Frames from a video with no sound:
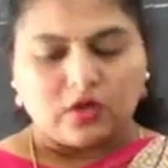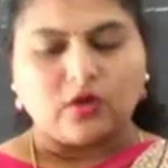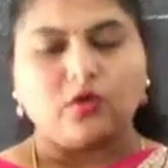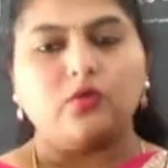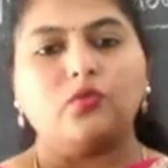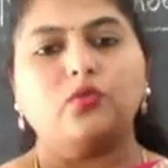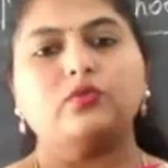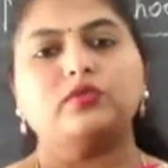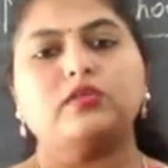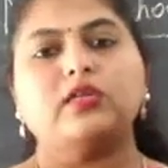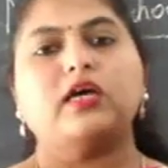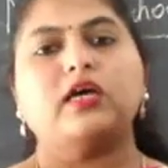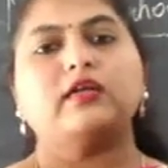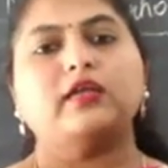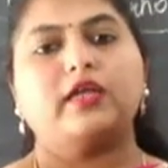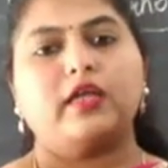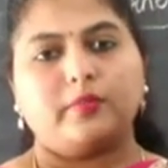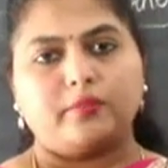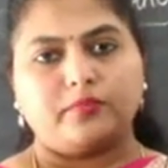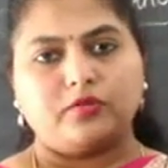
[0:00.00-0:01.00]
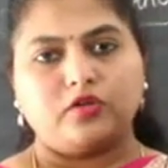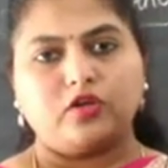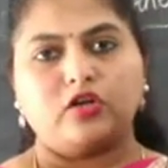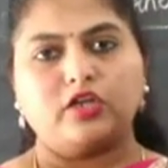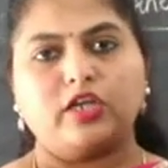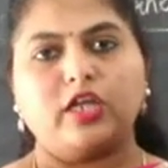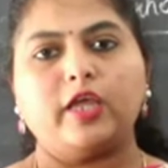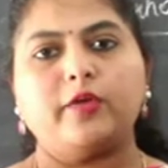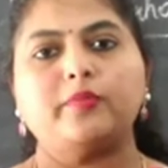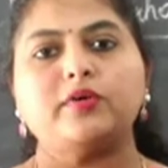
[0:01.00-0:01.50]
They are your
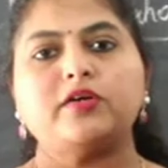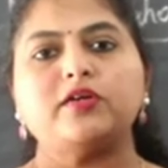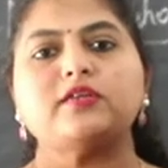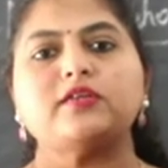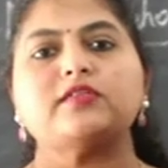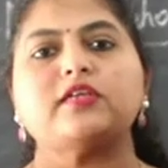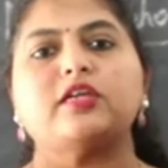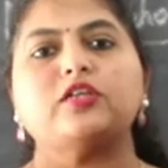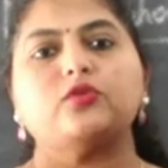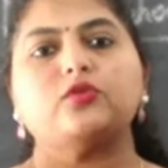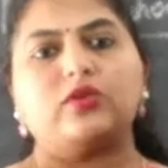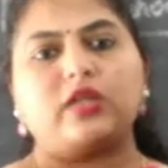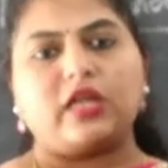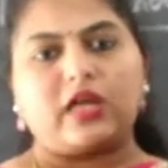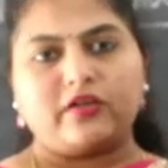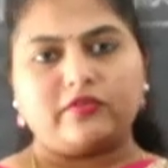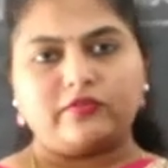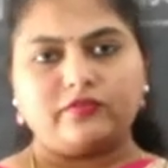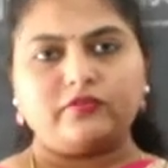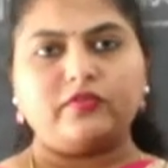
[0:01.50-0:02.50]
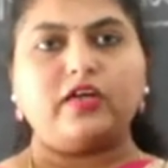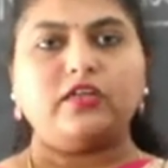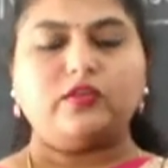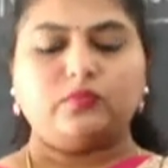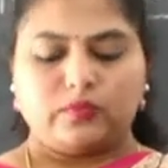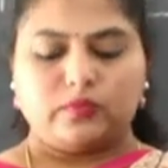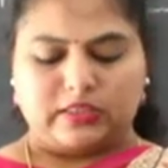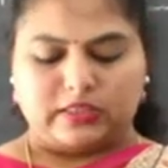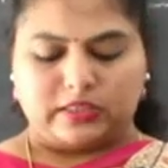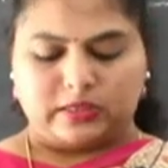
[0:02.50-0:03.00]
neighbors and you will have
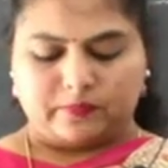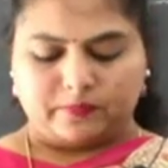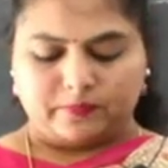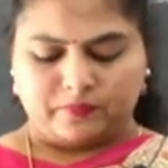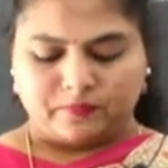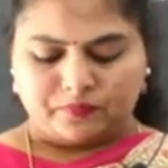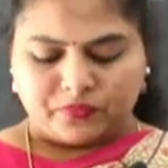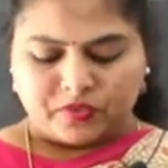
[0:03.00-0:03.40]
fun with them.